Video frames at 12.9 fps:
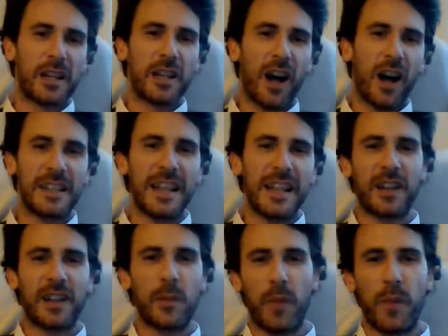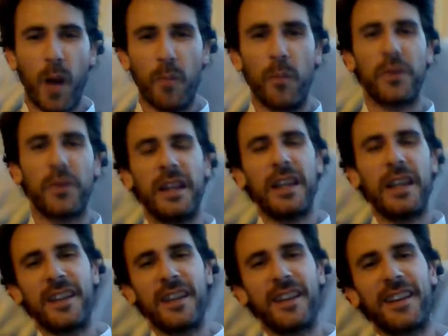cardiac pump.
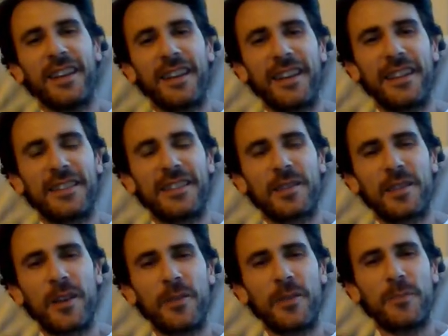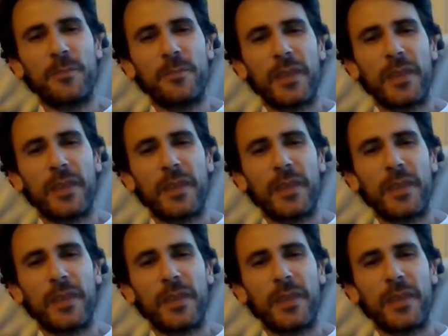So,